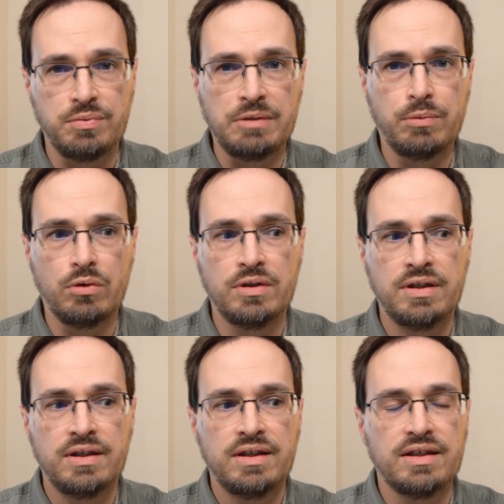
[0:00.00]
people
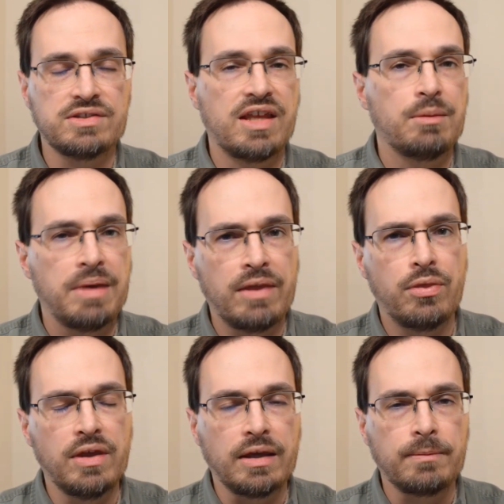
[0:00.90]
is not a bad
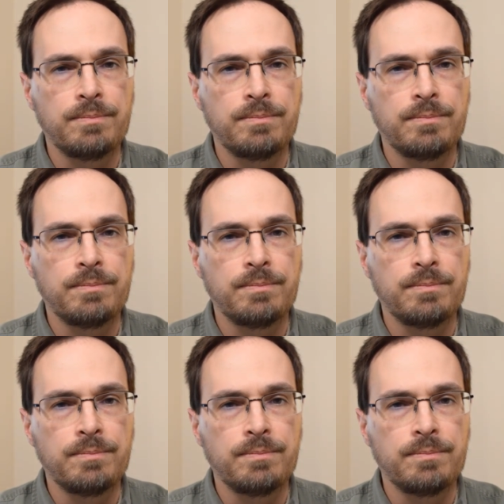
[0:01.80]
thing.